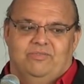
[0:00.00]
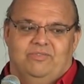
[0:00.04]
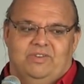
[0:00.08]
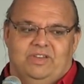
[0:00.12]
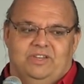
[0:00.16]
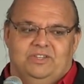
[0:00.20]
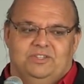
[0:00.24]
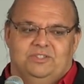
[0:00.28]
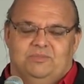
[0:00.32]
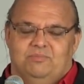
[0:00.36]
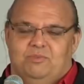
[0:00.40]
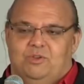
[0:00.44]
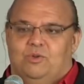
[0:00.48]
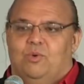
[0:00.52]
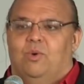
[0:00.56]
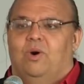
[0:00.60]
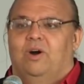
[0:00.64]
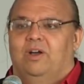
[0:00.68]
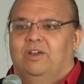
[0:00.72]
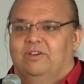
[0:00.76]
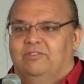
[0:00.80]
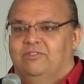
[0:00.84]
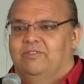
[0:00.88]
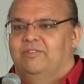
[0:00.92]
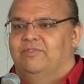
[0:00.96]
phase to be
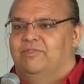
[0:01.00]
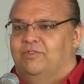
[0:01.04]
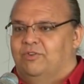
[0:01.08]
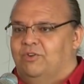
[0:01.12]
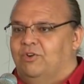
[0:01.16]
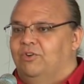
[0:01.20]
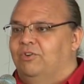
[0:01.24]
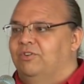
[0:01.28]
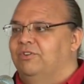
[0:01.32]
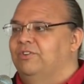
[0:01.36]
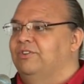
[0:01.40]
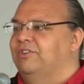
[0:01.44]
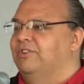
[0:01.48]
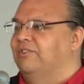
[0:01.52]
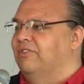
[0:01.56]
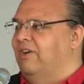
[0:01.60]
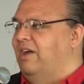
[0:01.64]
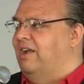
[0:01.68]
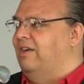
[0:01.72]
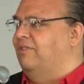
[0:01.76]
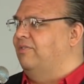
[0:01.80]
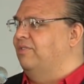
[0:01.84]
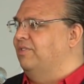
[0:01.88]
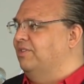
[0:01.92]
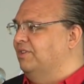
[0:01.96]
quietly forgotten to
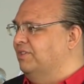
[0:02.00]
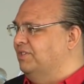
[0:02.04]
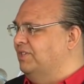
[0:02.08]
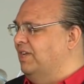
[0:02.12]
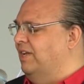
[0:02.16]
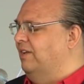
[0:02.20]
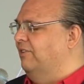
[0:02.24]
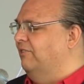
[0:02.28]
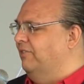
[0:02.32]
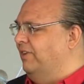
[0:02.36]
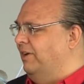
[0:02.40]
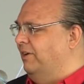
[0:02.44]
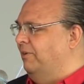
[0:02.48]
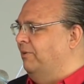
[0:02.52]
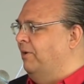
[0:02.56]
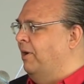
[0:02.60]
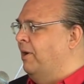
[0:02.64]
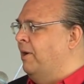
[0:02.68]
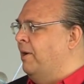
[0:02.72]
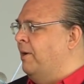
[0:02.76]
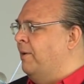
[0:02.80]
let everything settle down.